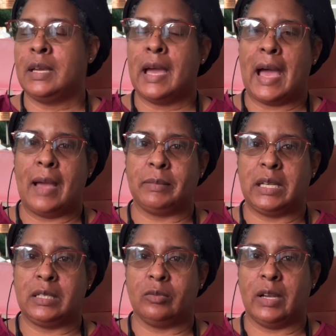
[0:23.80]
I'm
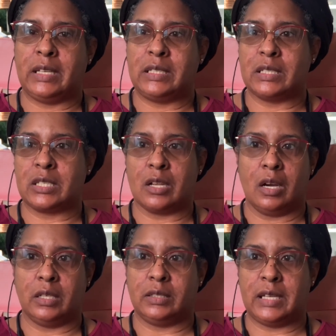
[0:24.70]
getting ready to
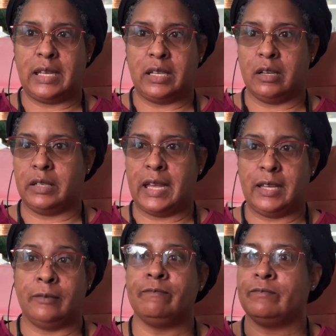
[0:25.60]
start daycare day.
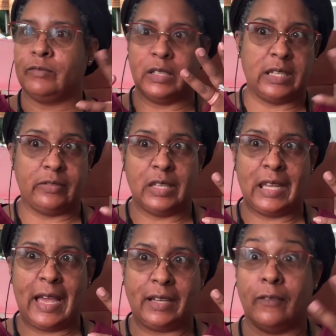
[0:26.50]
Forgive the
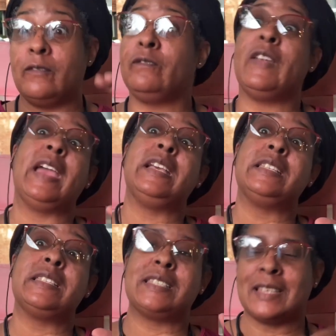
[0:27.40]
lack of
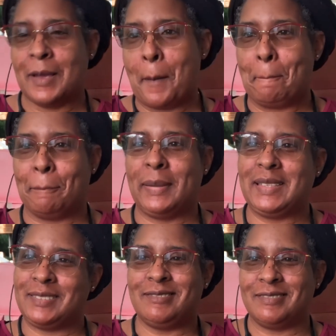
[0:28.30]
face,
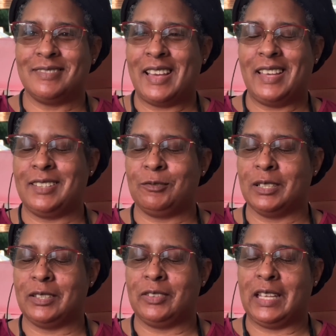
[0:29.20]
but I didn't
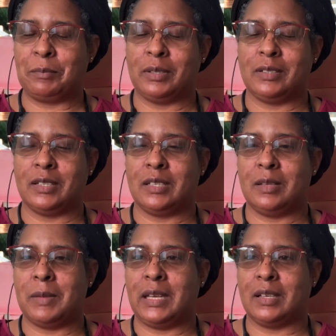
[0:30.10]
really feel like putting on any
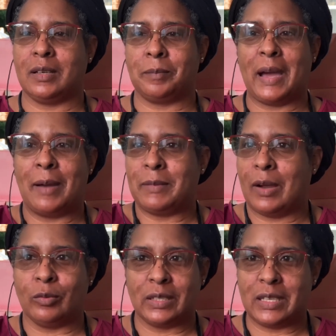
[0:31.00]
makeup. I'm not
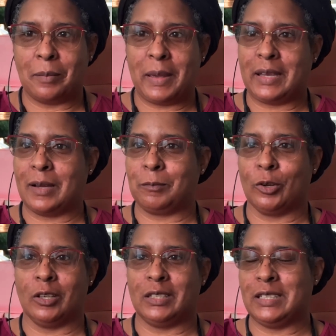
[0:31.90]
really a makeup
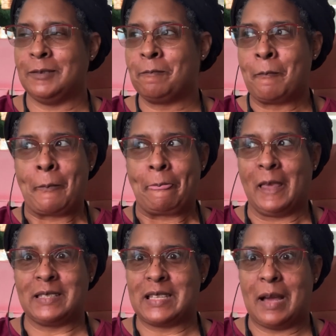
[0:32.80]
girly.
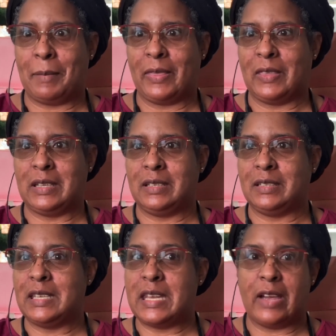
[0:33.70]
It's not my thing,
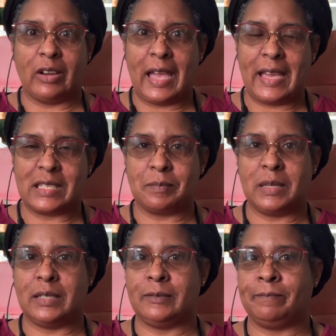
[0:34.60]
never has
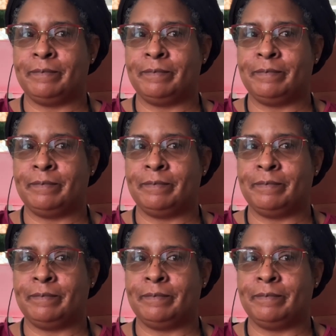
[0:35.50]
been.